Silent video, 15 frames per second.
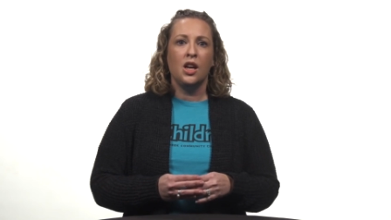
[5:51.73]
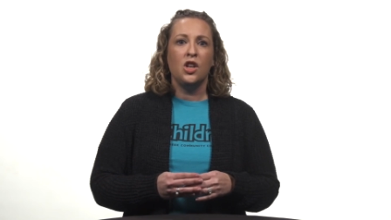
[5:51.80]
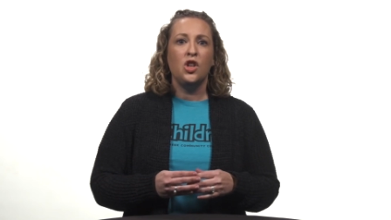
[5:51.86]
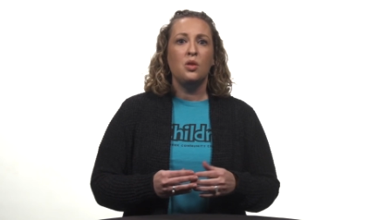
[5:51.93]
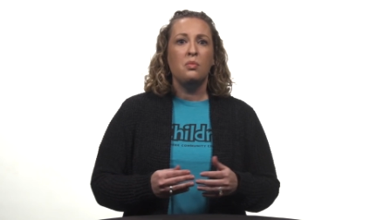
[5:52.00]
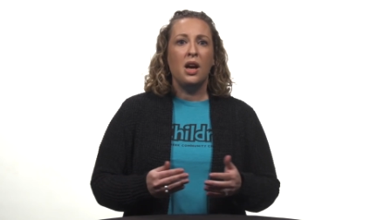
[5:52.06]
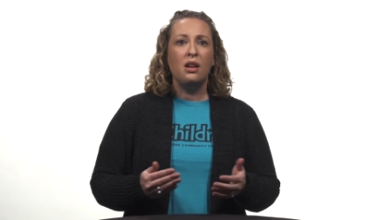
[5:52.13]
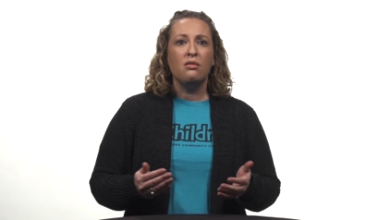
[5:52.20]

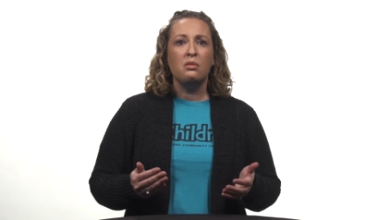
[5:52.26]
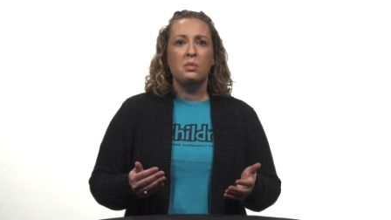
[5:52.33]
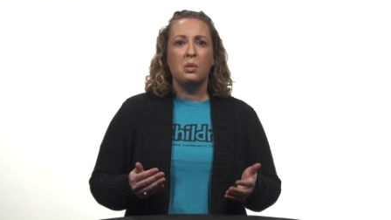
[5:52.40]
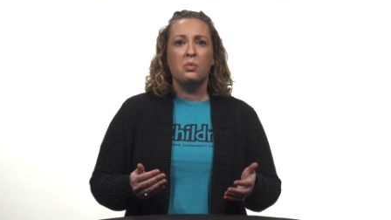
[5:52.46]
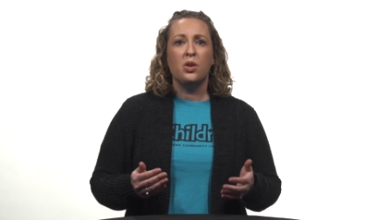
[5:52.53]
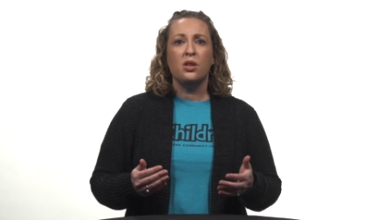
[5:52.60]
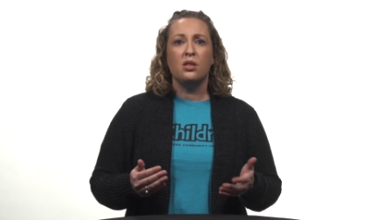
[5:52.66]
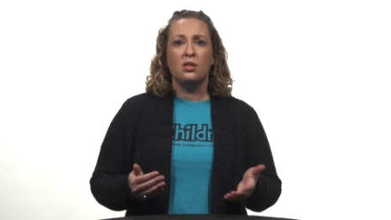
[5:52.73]
You may
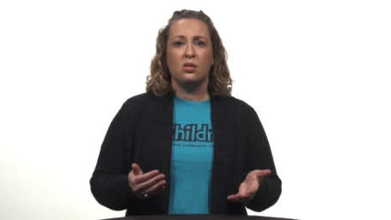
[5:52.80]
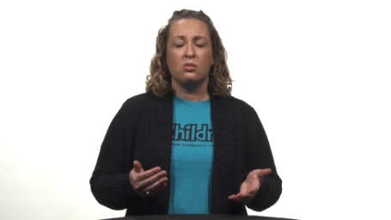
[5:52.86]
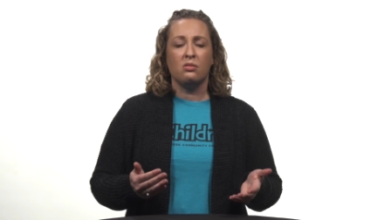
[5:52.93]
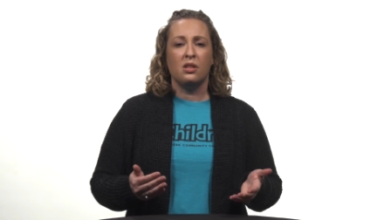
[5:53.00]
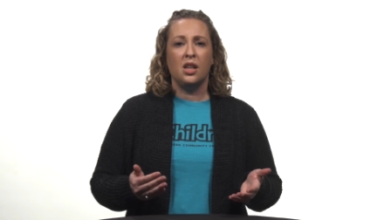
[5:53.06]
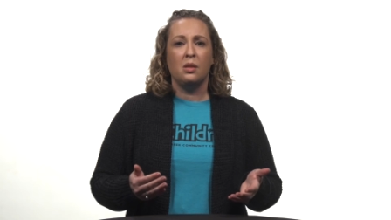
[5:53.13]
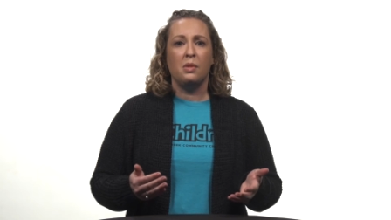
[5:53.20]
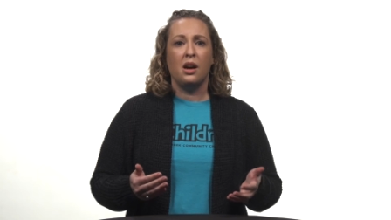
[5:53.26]
remember the
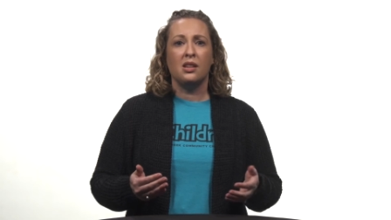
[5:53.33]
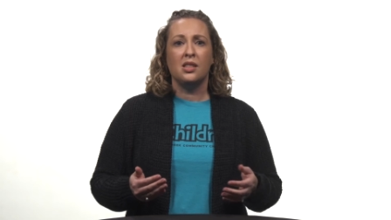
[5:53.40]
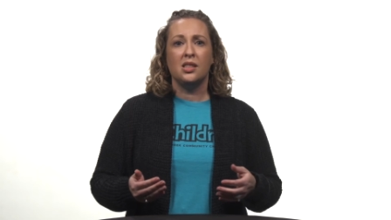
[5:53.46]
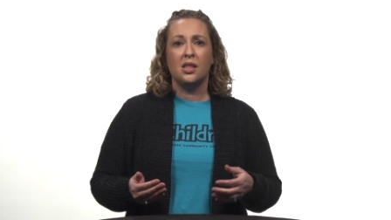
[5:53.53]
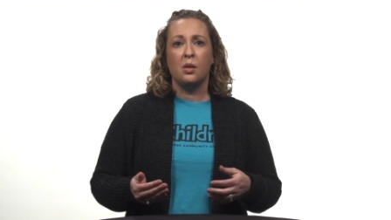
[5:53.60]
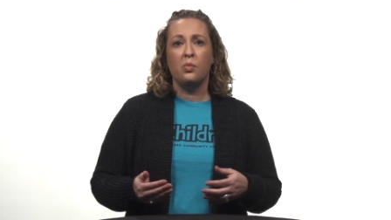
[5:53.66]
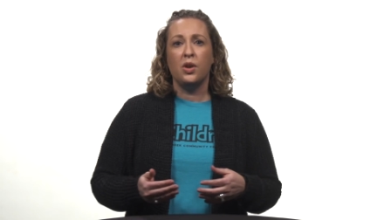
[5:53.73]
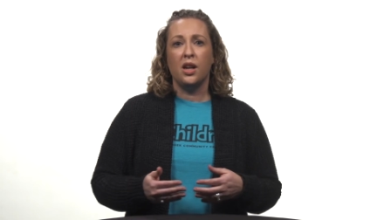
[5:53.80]
story about
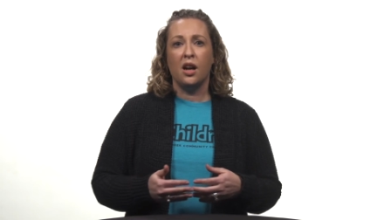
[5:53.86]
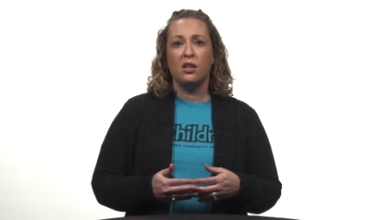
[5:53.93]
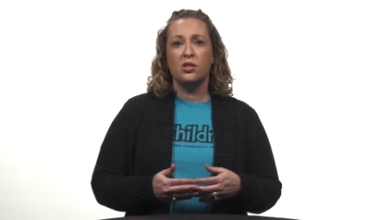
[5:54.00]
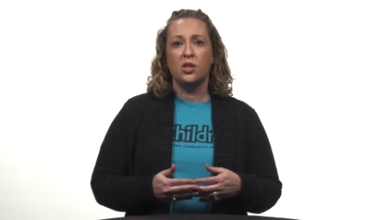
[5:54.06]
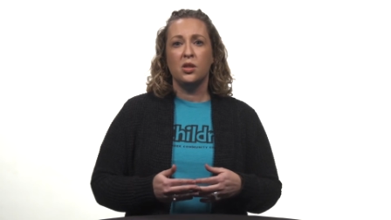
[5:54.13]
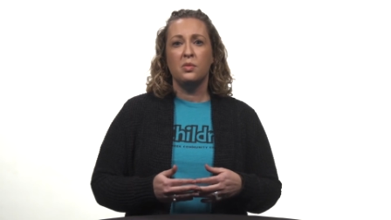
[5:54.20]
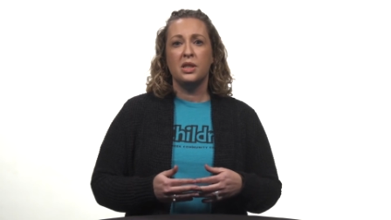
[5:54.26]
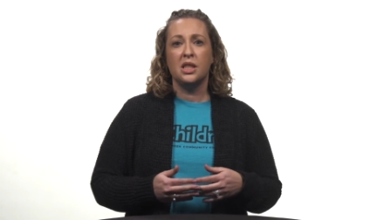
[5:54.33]
someone
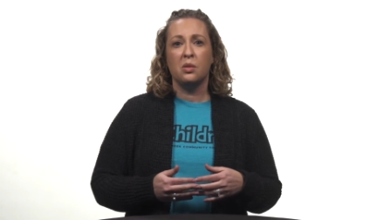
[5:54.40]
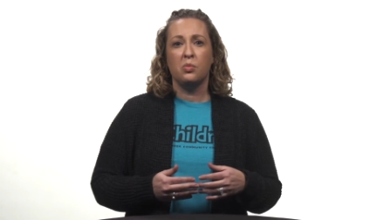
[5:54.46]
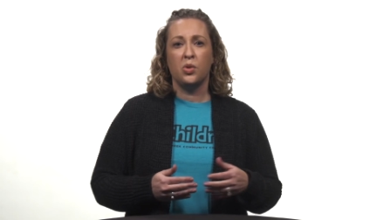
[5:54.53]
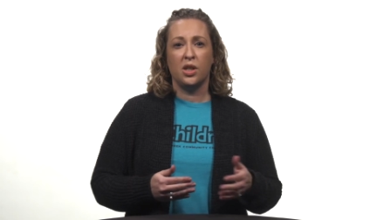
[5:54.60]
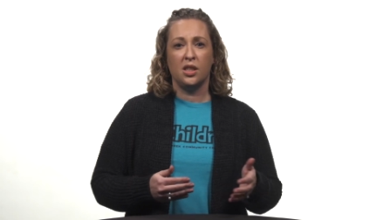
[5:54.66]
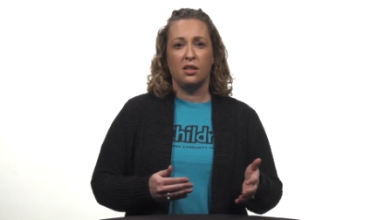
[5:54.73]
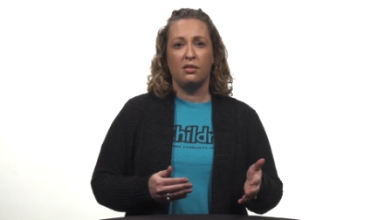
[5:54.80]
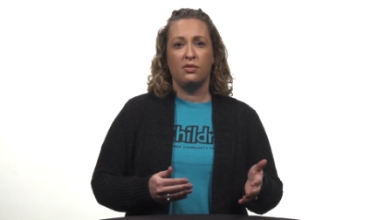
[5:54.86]
else who was in
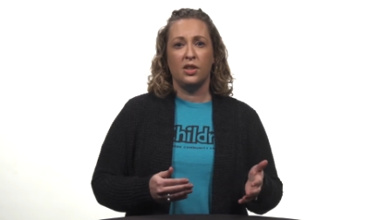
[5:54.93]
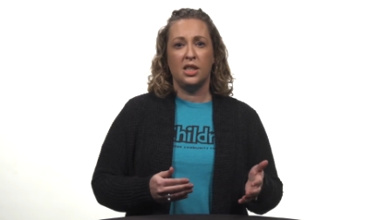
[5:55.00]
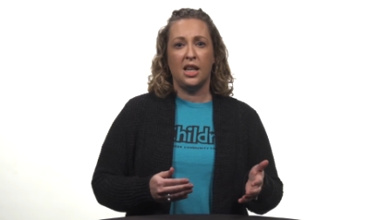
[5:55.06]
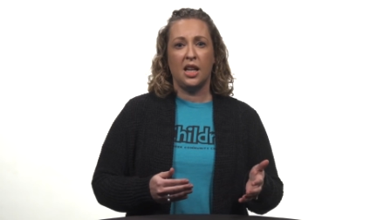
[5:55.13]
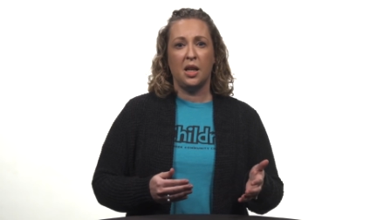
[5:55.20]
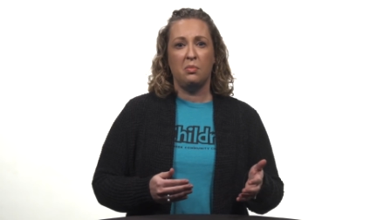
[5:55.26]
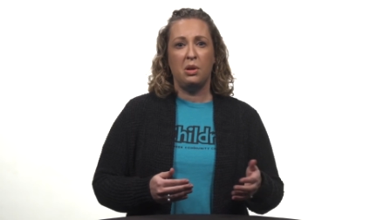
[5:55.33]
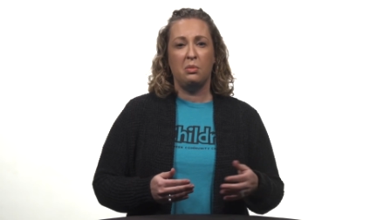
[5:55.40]
prison for
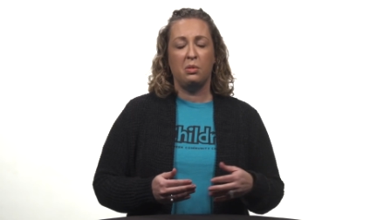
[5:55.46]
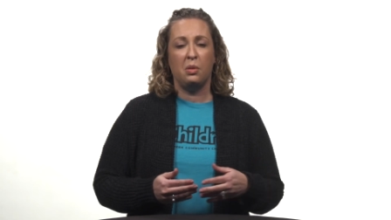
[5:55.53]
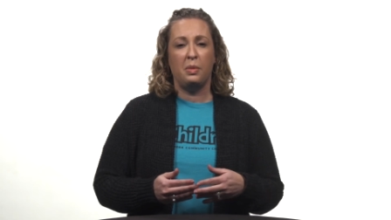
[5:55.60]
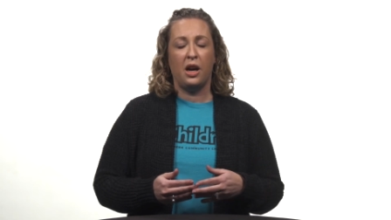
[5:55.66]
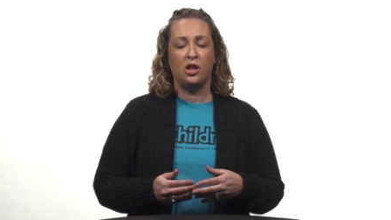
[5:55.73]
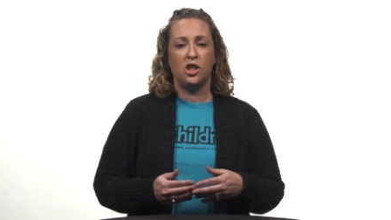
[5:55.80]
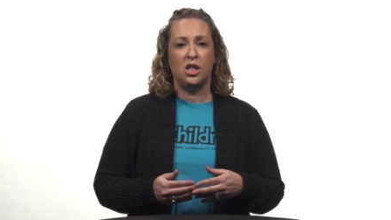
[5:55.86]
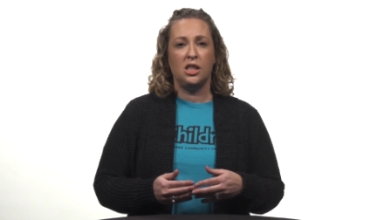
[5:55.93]
telling people
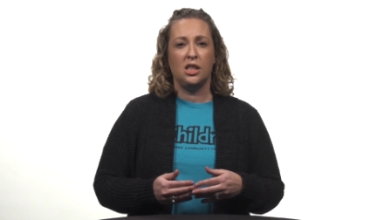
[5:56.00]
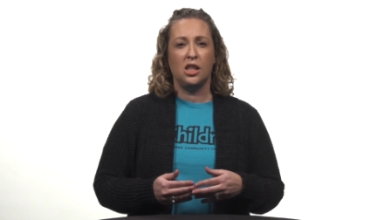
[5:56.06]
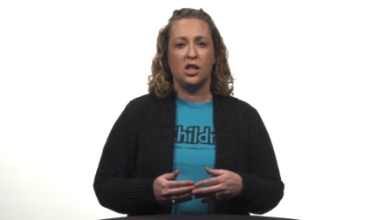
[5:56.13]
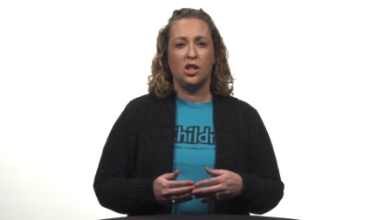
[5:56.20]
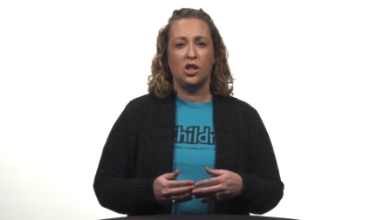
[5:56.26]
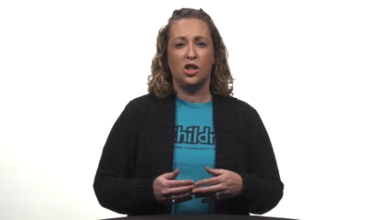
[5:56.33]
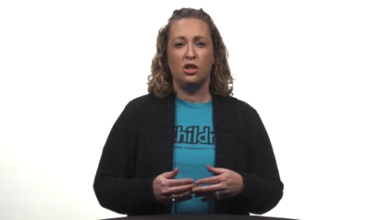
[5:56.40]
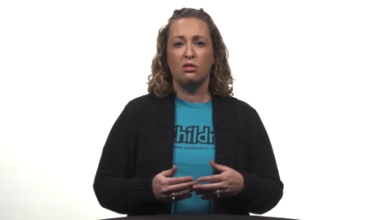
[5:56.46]
about
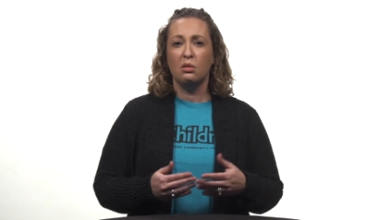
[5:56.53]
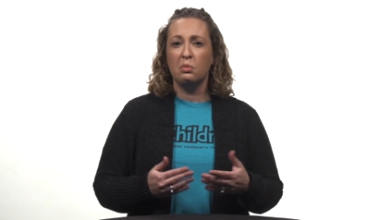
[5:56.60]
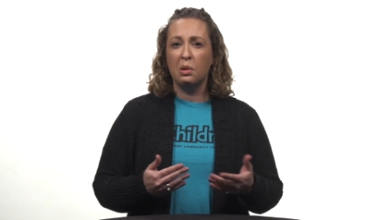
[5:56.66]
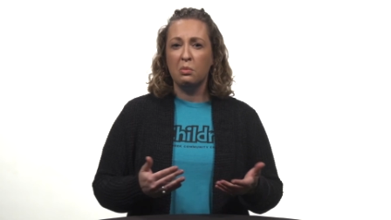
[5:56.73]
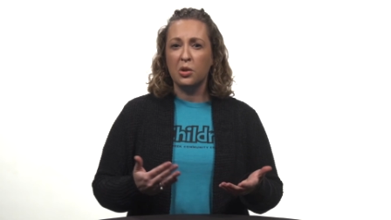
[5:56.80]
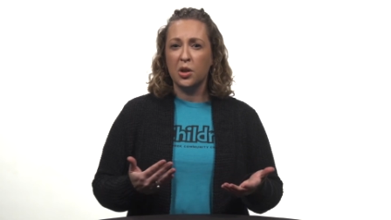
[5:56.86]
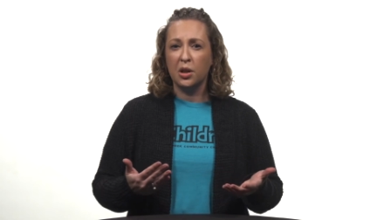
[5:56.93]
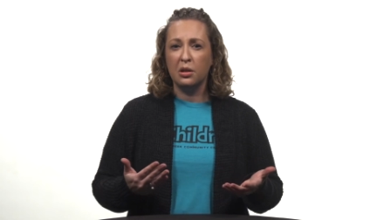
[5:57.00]
Jesus. Do you
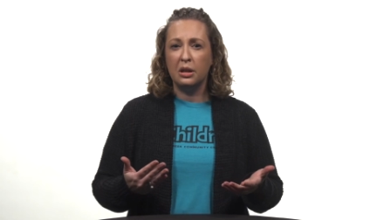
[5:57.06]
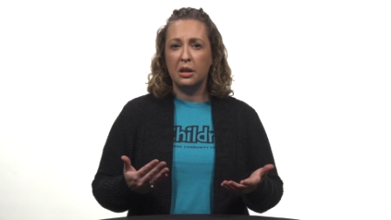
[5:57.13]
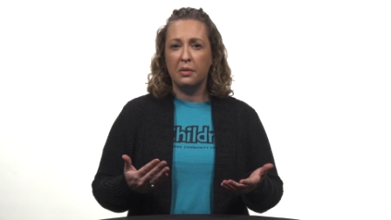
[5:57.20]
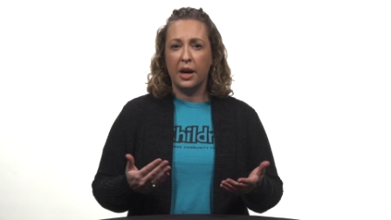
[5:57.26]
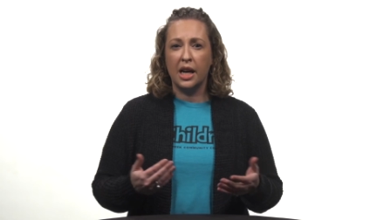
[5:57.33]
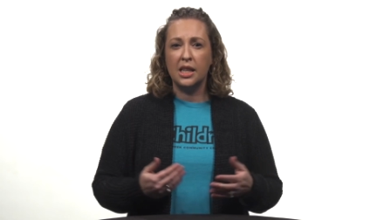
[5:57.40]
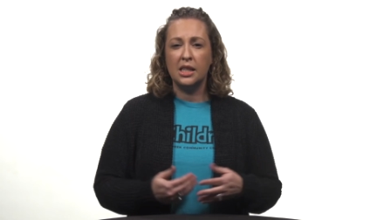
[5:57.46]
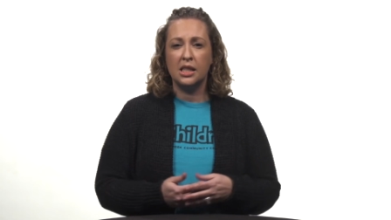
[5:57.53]
remember who it
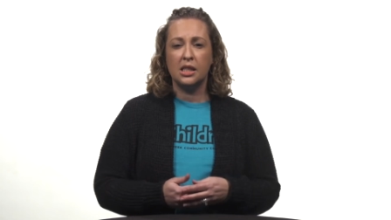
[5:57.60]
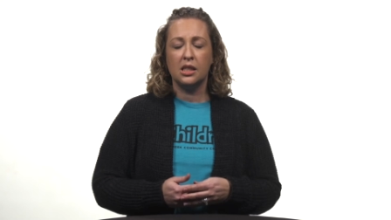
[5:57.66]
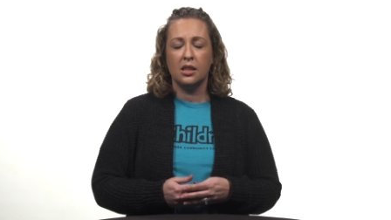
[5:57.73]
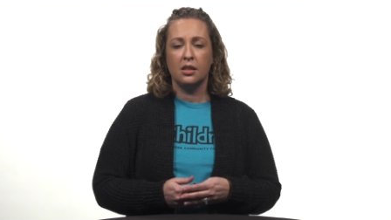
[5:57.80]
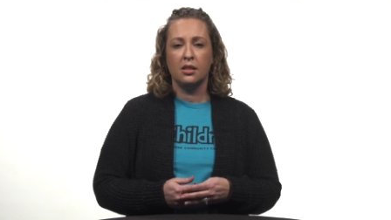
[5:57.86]
was?